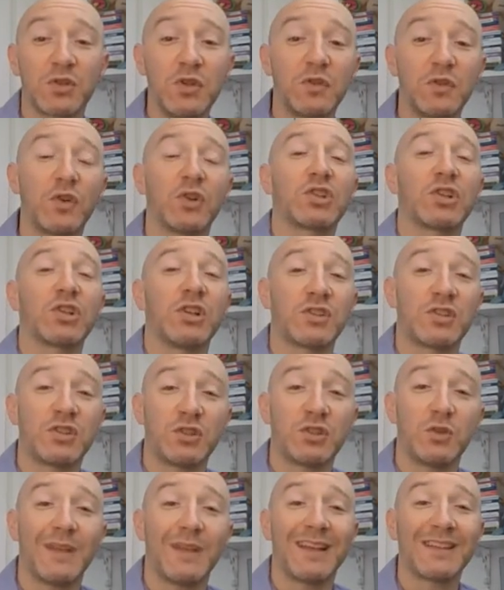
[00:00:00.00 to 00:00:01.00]
So you've got a chance
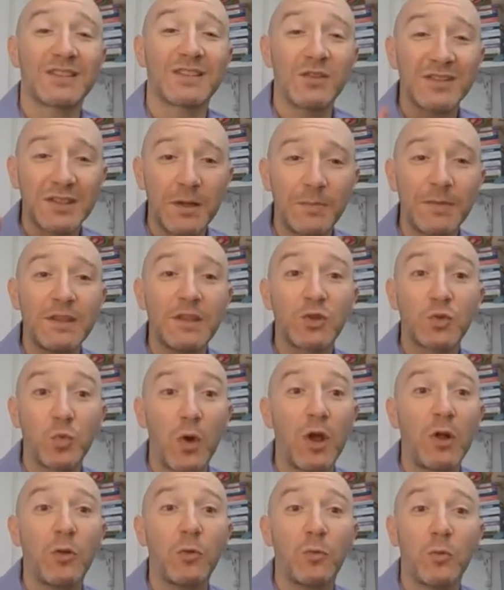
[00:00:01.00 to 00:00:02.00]
to do that. So it's something that's
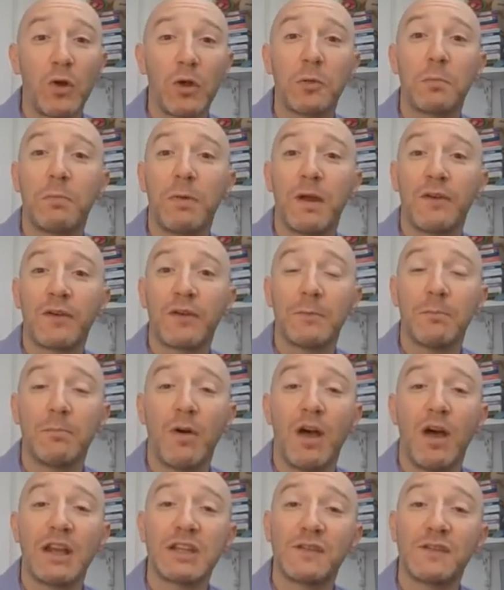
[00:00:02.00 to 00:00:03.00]
well worth bearing in
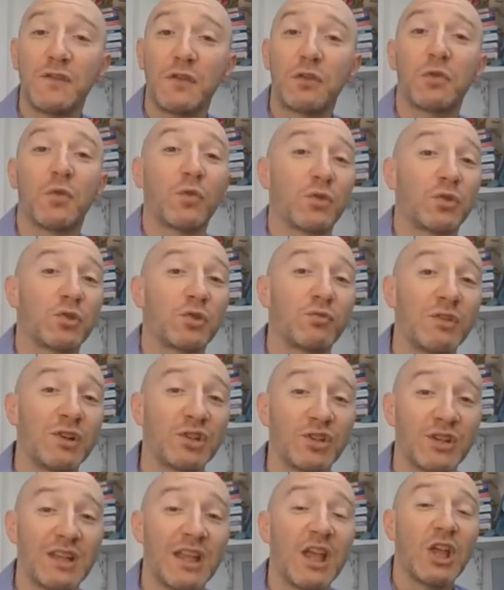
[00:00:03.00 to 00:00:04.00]
mind if you thought that
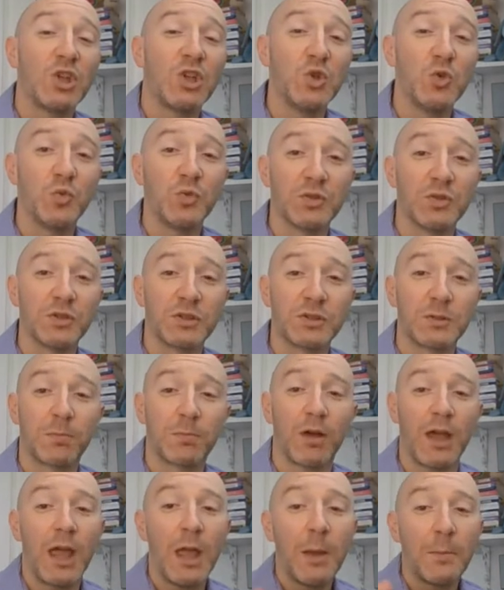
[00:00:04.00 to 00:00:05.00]
originally you wouldn't
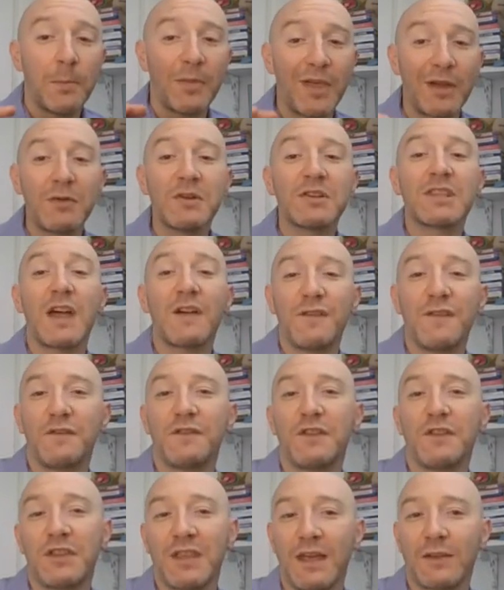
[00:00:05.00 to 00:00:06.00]
apply. But there is that
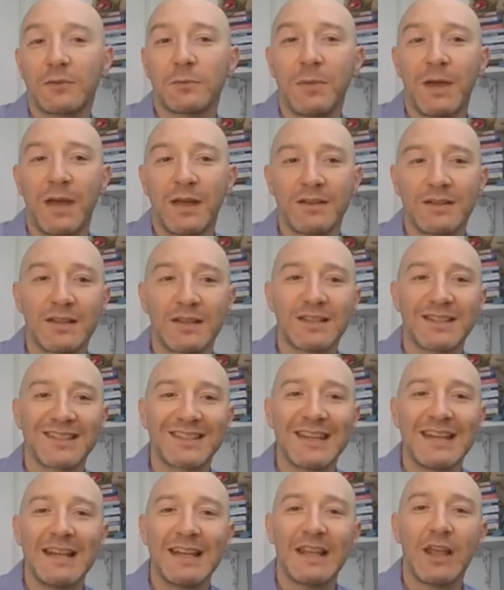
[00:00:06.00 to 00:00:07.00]
£50,000
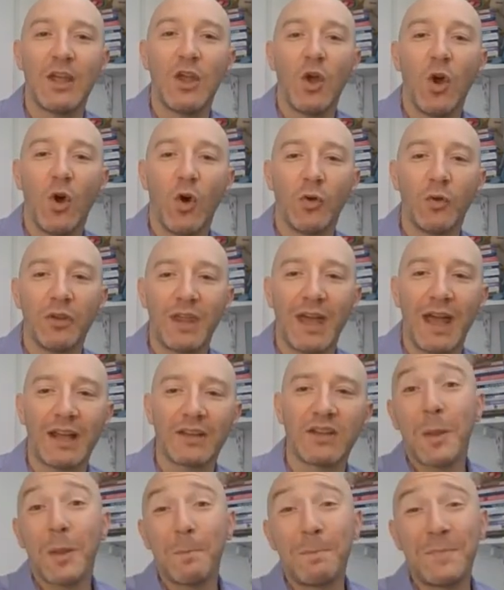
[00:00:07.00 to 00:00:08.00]
ceiling on
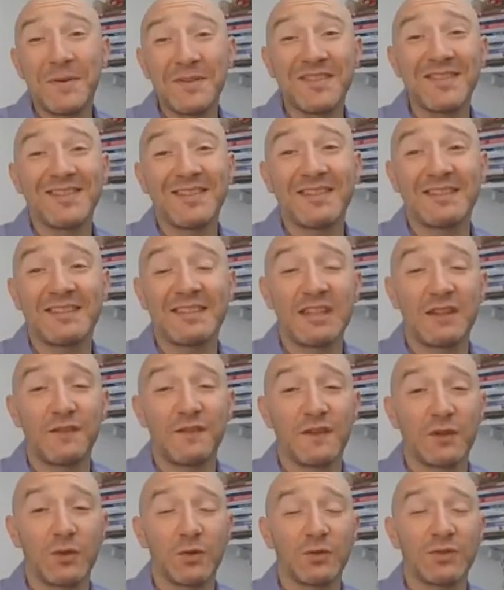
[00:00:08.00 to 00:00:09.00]
that. Businesses in
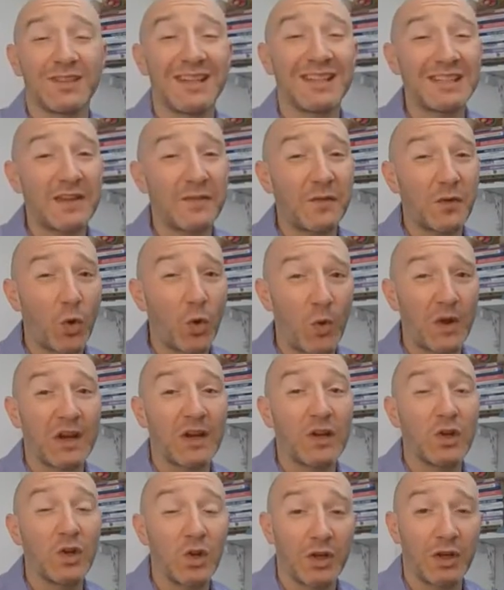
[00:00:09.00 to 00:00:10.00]
difficulty. Let's have a
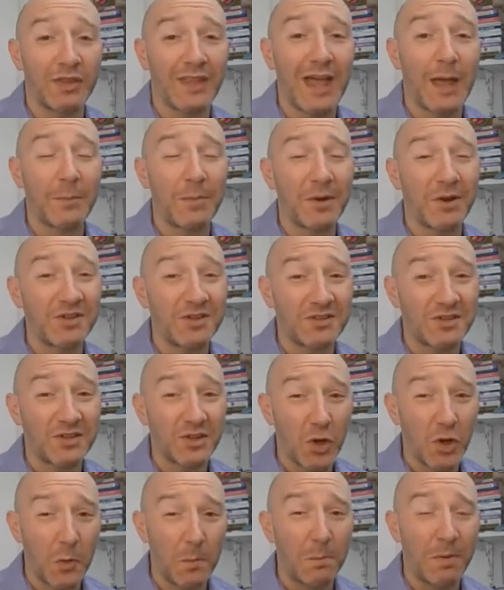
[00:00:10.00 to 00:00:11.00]
quick look at that, because it's a
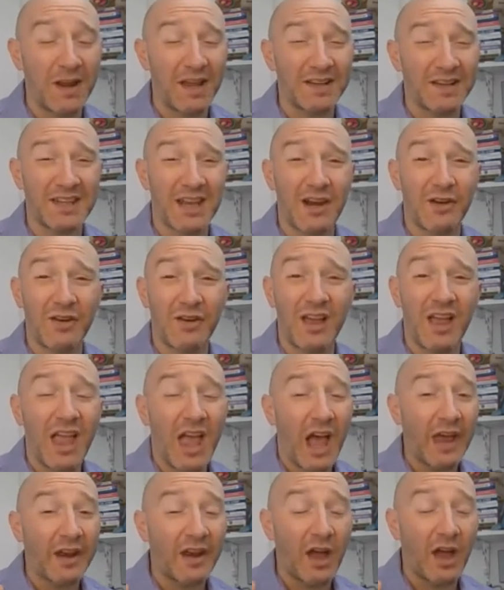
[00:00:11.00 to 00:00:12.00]
complex area
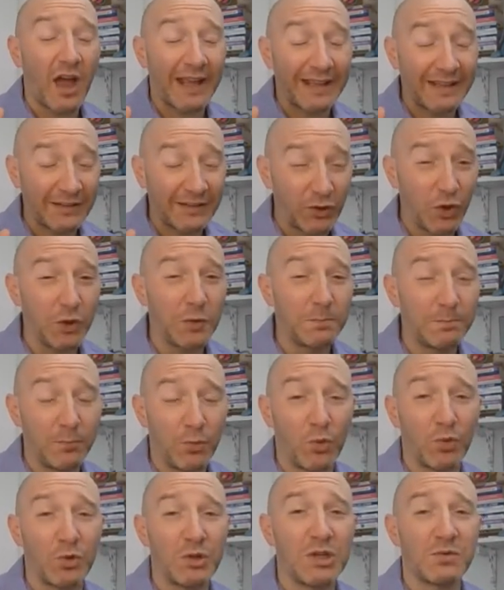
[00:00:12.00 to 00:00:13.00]
and I could
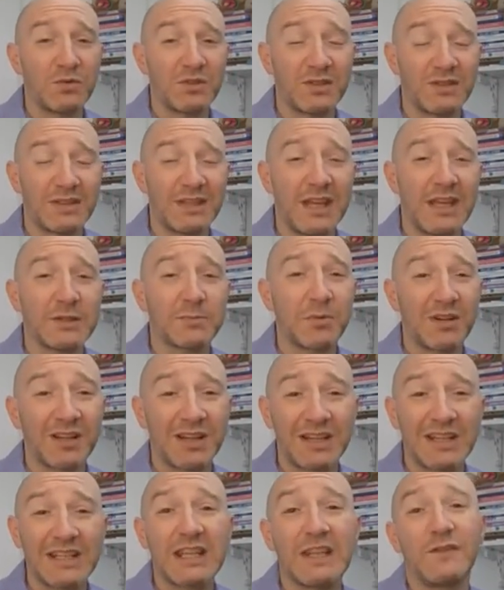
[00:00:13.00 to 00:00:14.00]
bore you to tears, but I'm
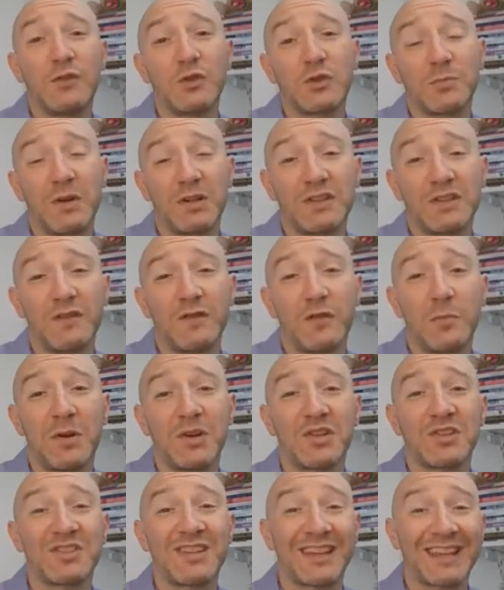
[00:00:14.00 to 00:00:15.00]
going to give you as much
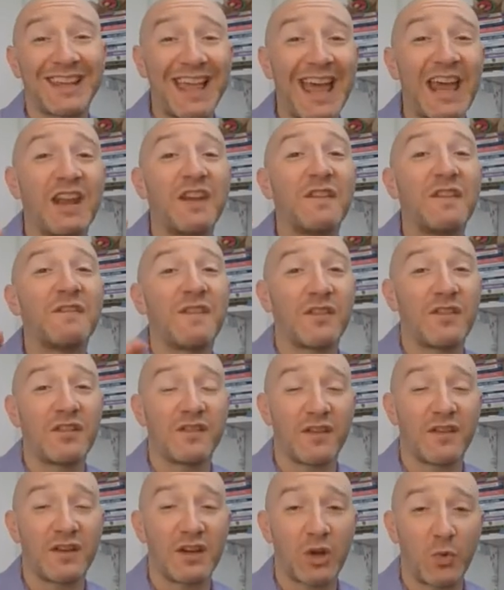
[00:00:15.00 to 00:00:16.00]
information as I can very,
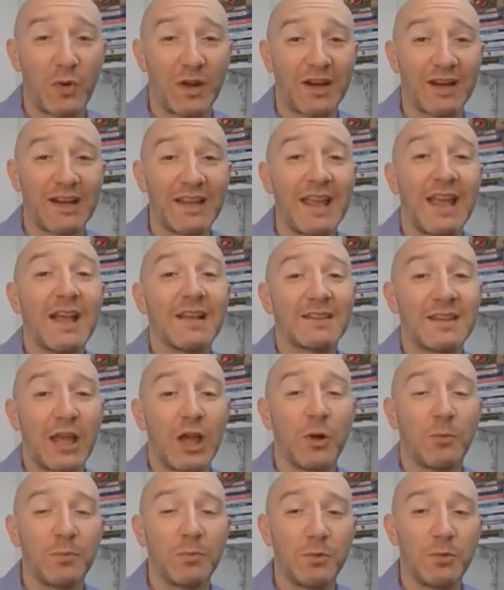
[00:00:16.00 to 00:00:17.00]
very quickly to
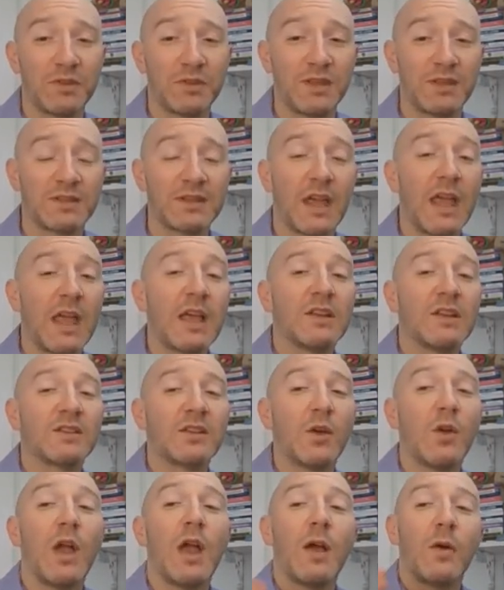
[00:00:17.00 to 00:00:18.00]
help you with this.
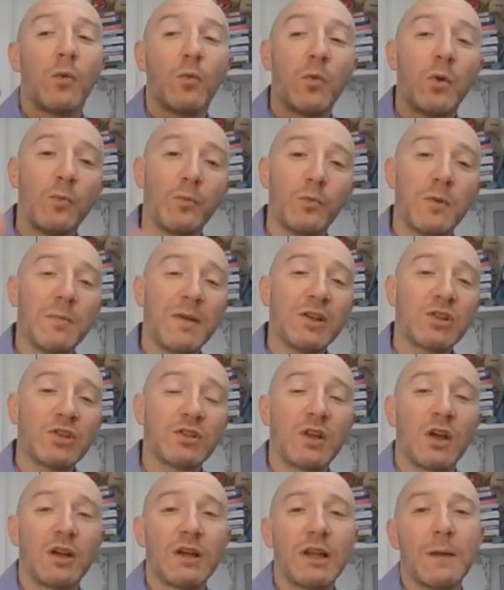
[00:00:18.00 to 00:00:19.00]
So what we
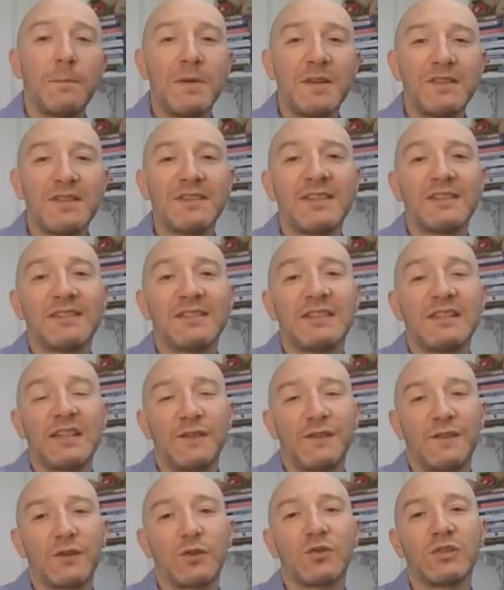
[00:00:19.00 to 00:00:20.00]
mentioned earlier, businesses in
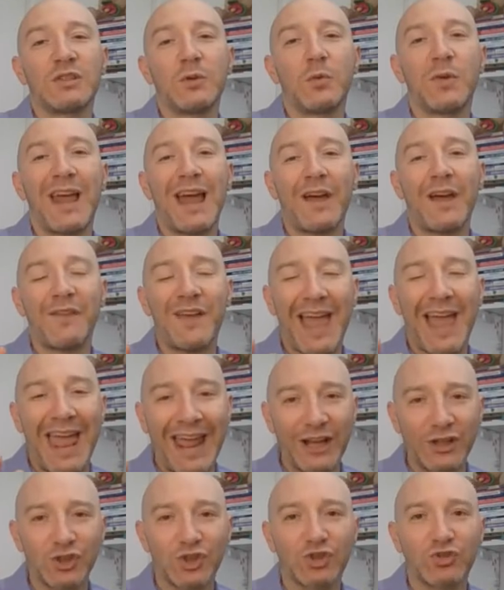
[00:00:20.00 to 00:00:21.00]
difficulty will have
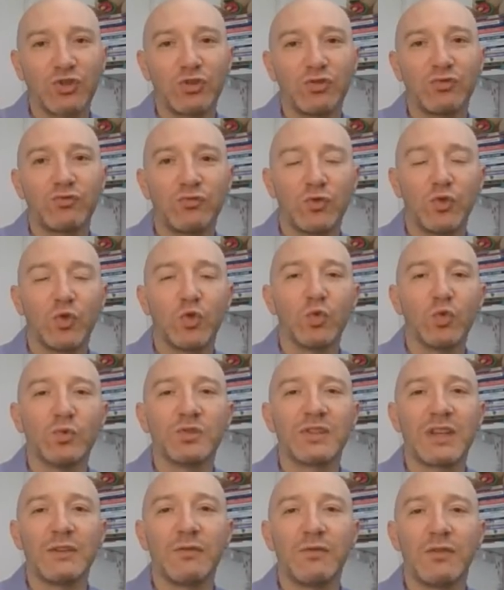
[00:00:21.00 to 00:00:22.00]
extra
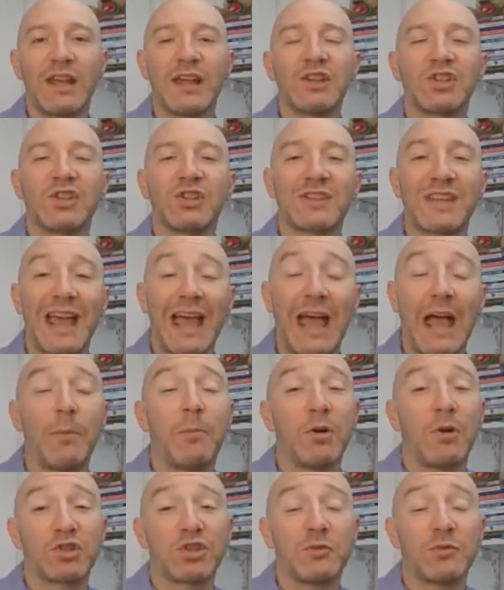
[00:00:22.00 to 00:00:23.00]
rules in relation to how
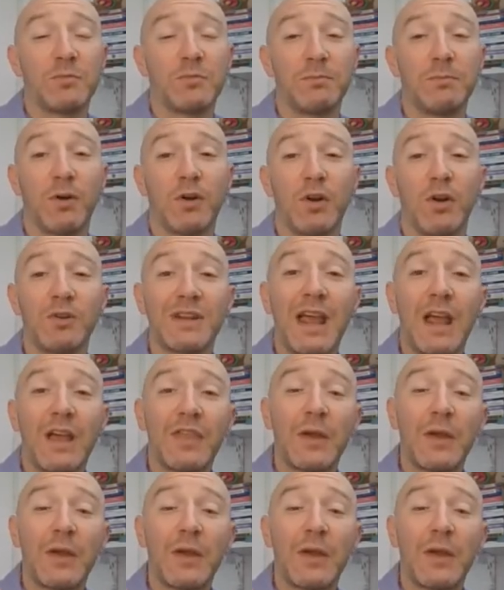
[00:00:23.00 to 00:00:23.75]
much can be borrowed.